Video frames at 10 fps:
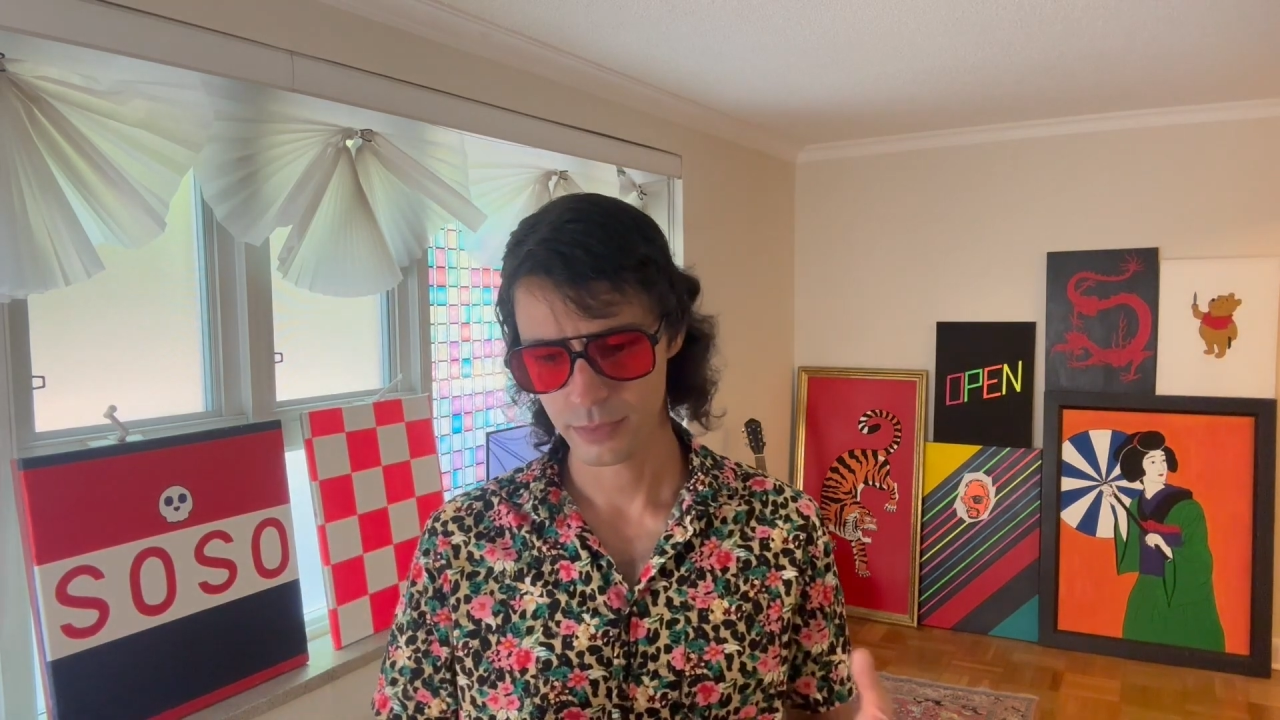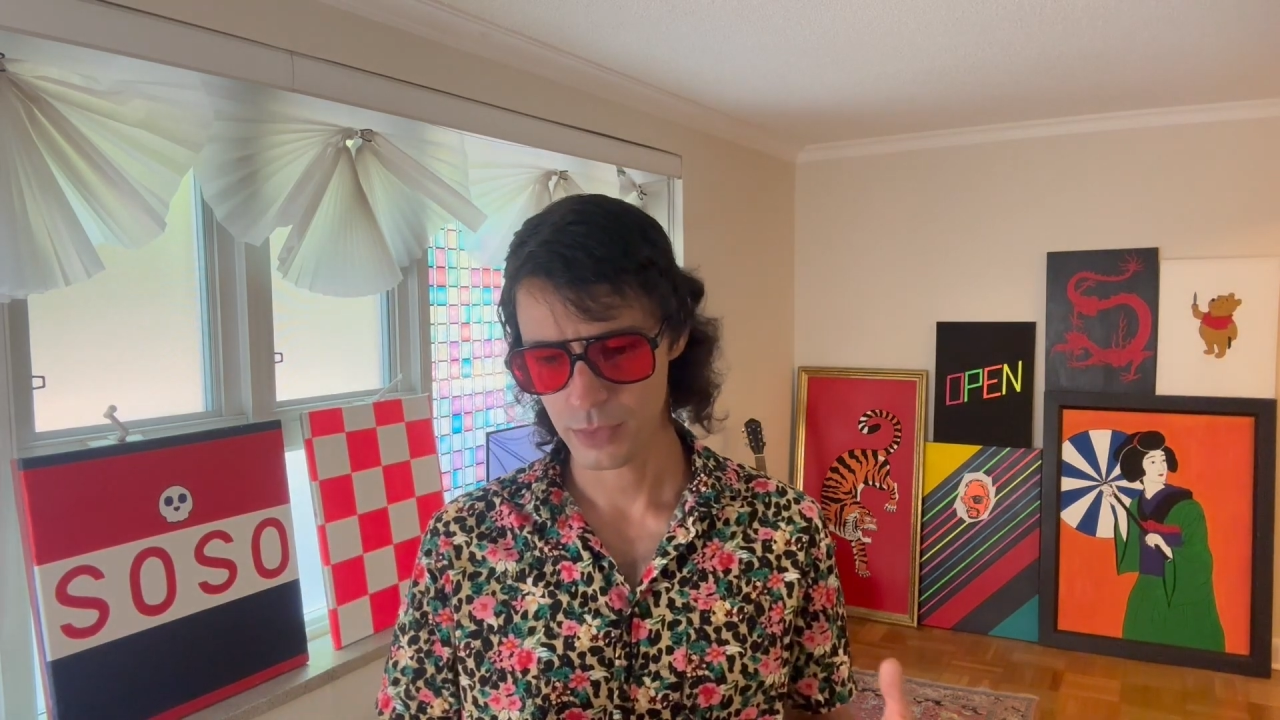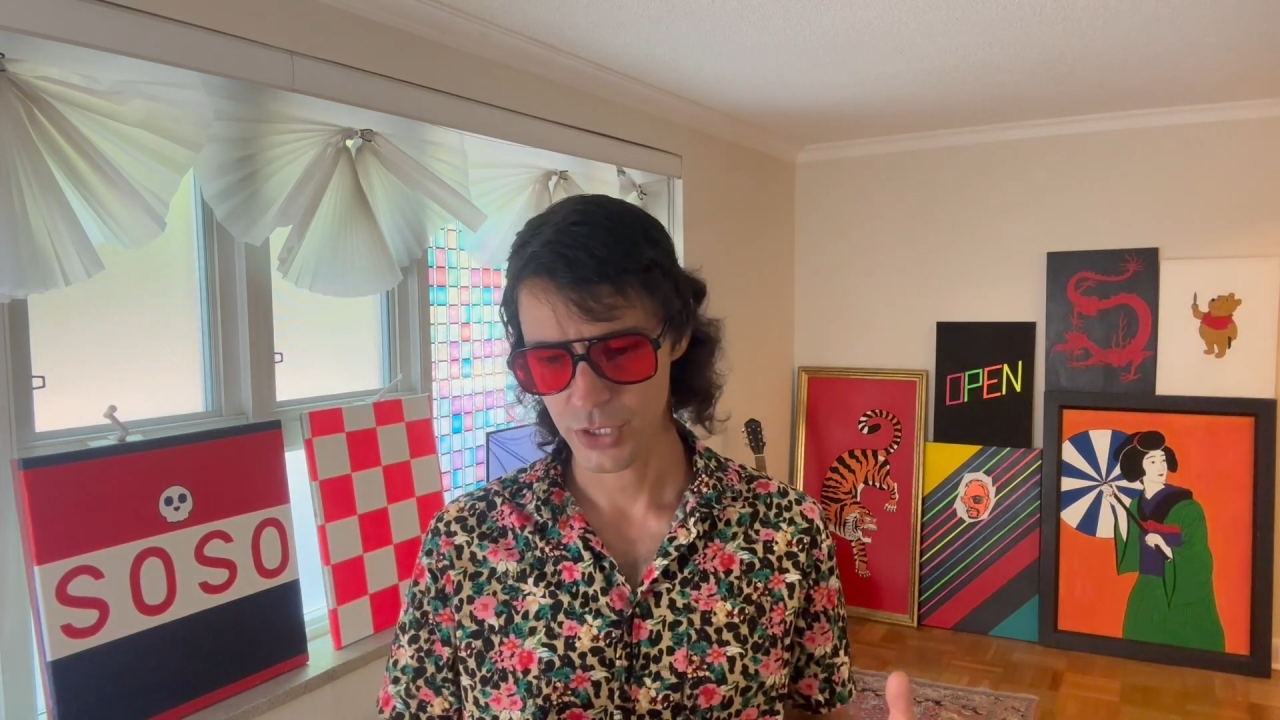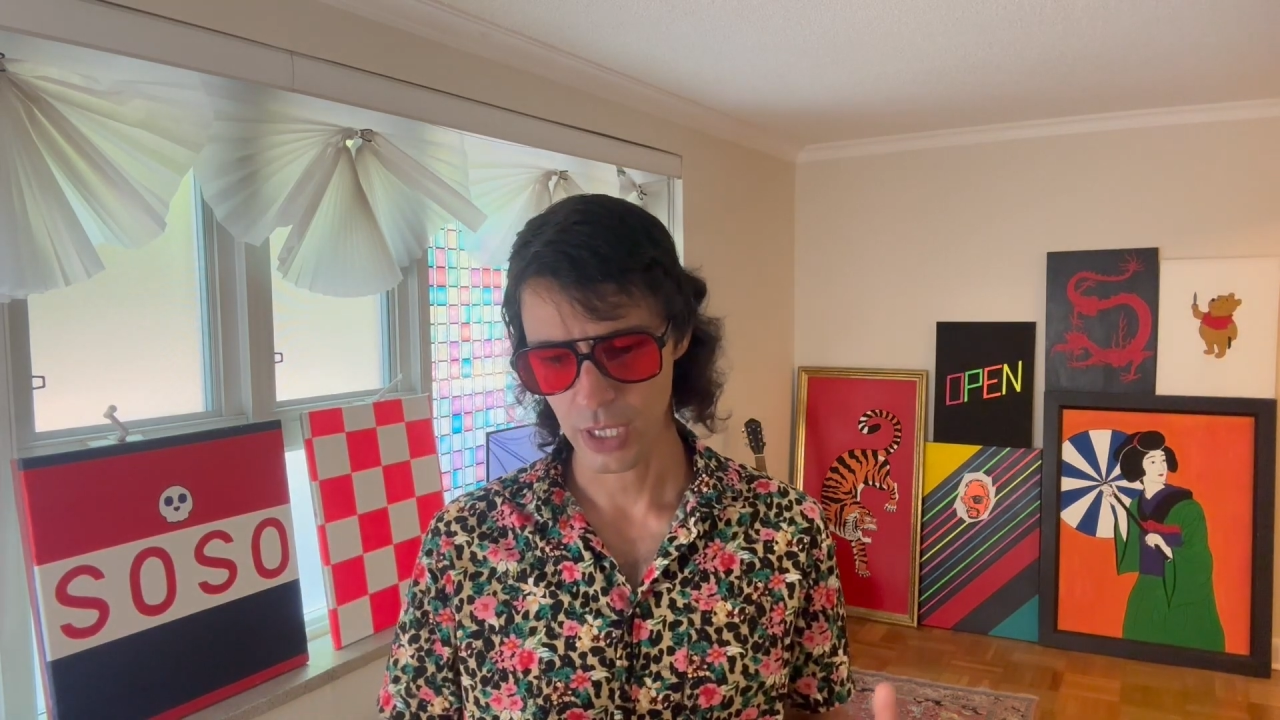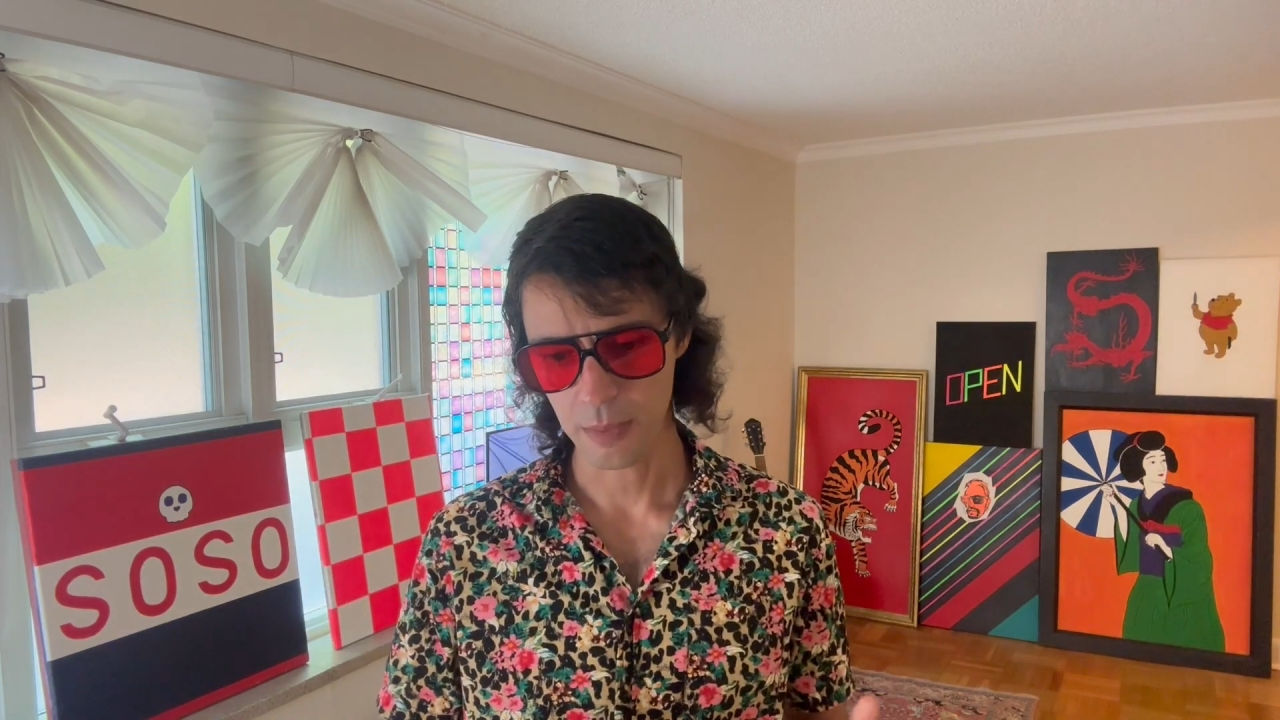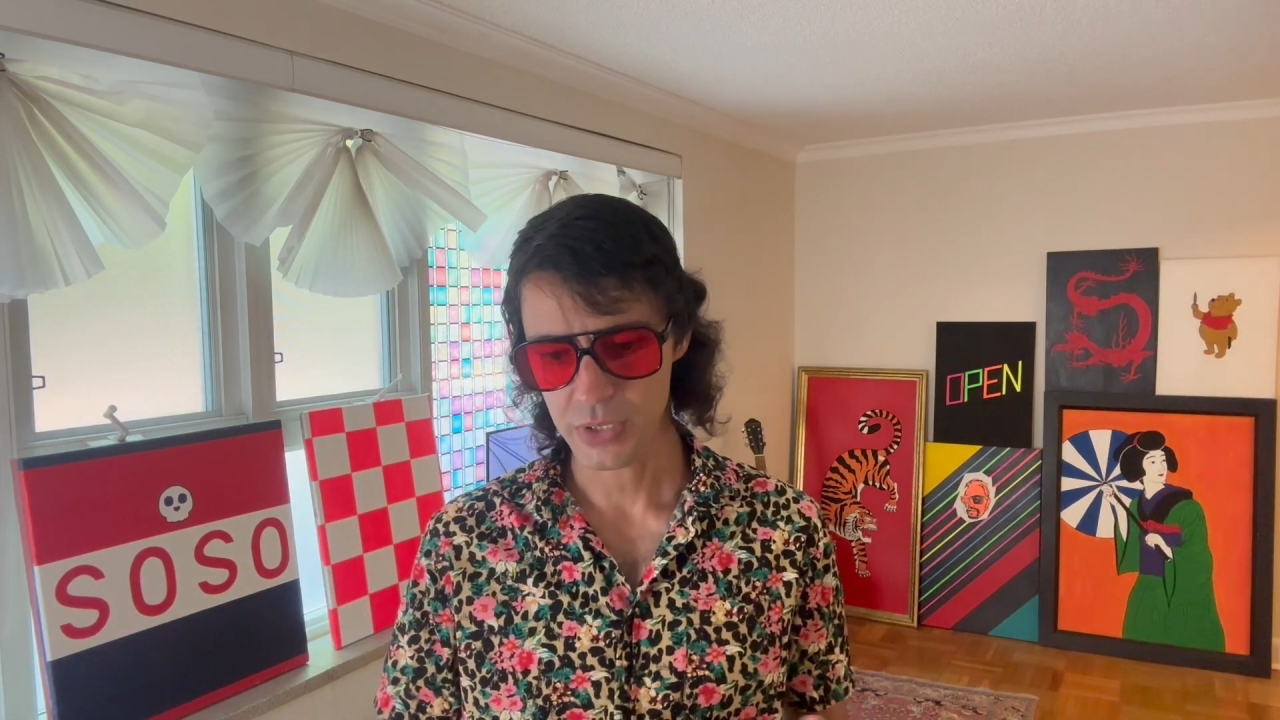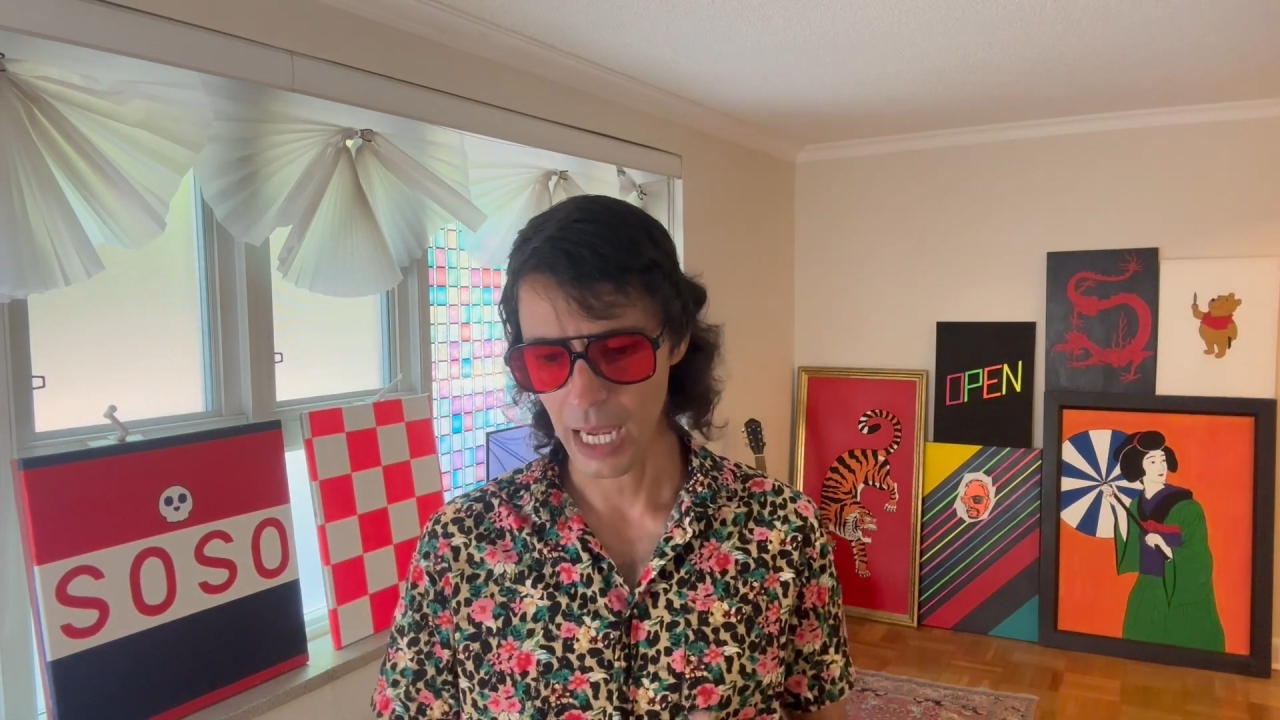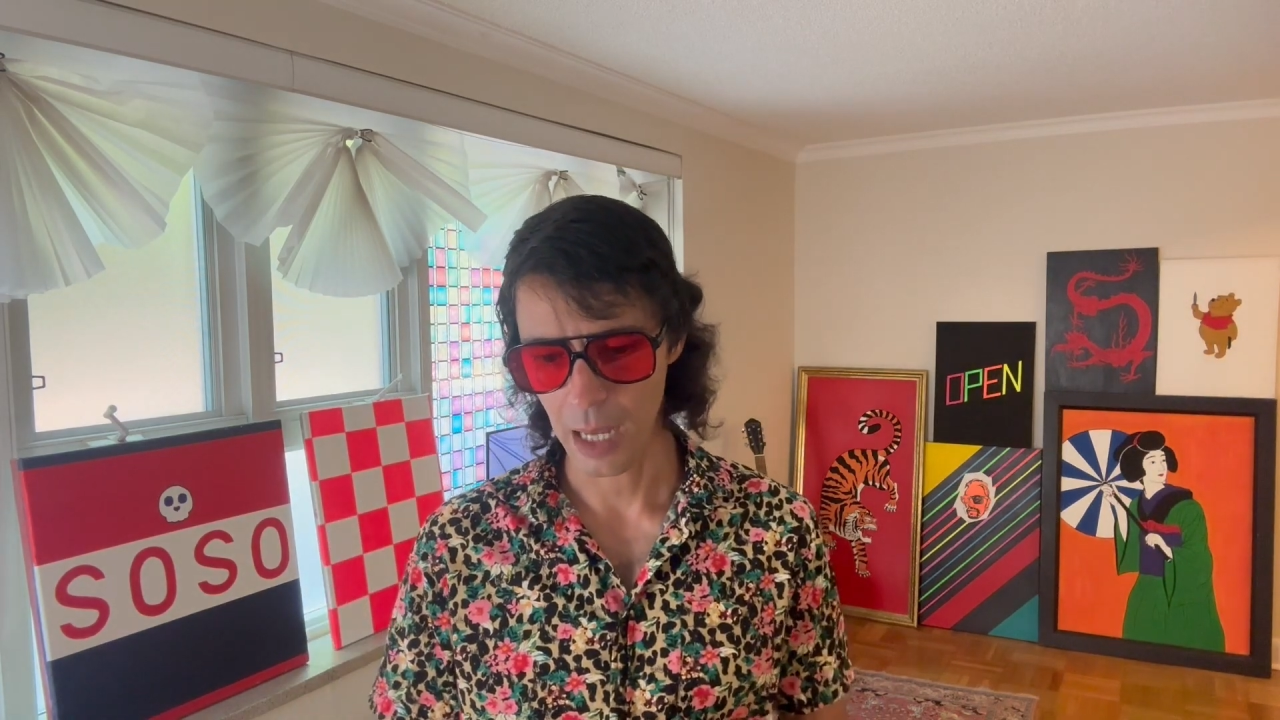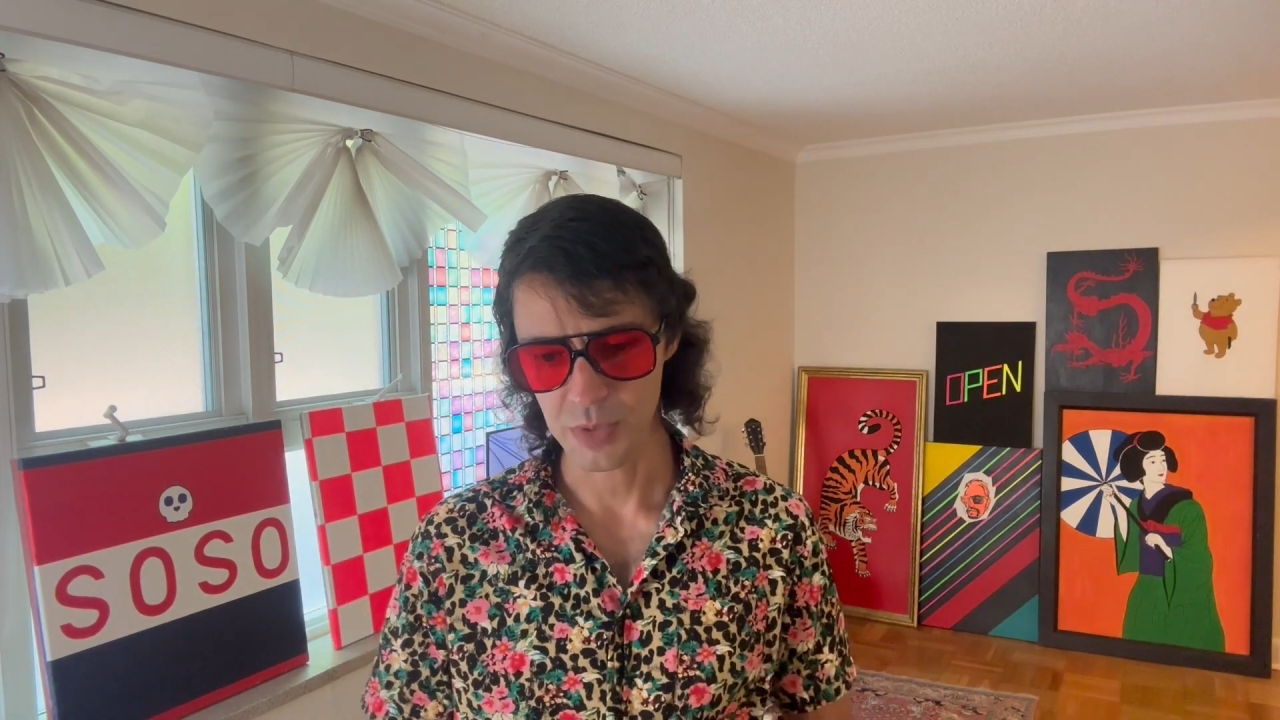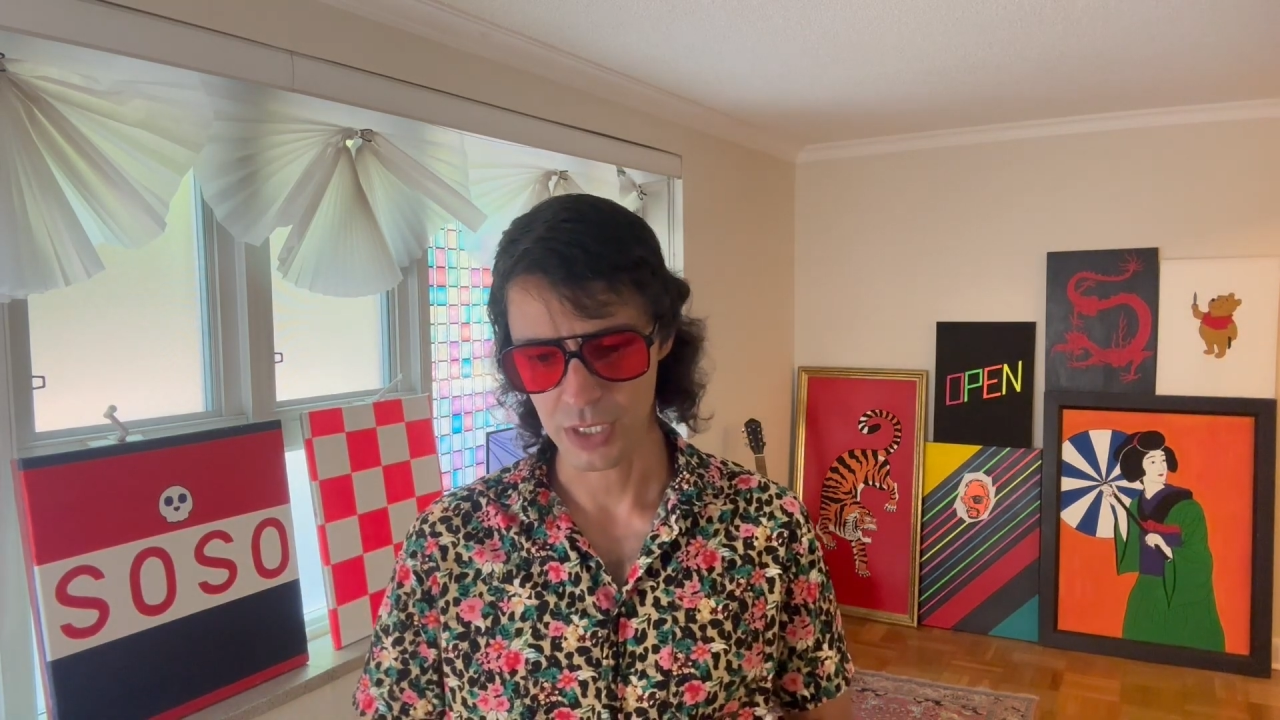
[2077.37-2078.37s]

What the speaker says: sometimes